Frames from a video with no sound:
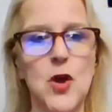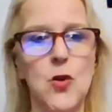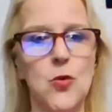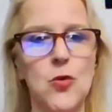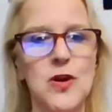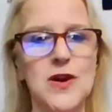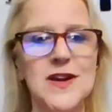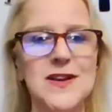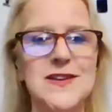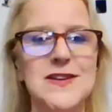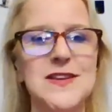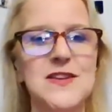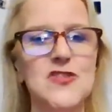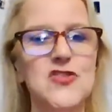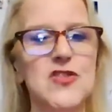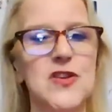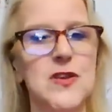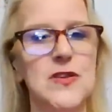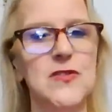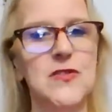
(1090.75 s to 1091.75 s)
we're
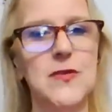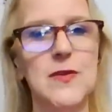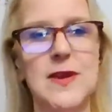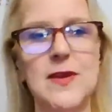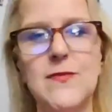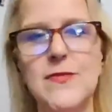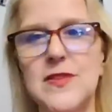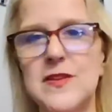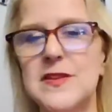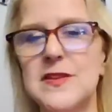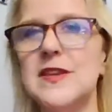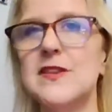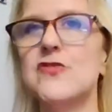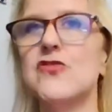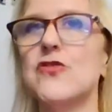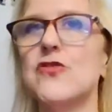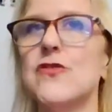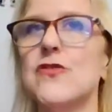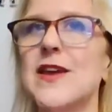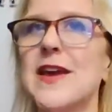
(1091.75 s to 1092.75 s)
conditioned to give the
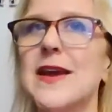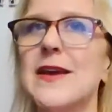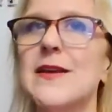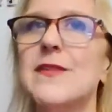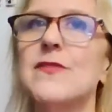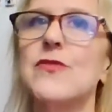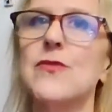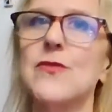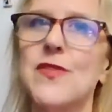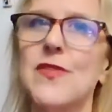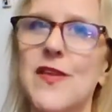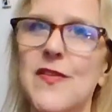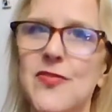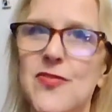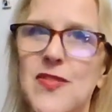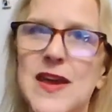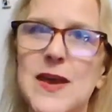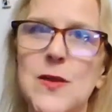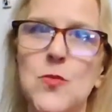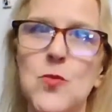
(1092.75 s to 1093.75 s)
teacher the answer that
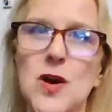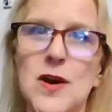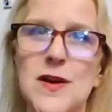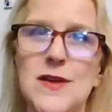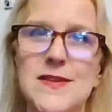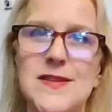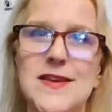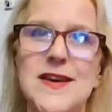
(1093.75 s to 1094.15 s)
they want,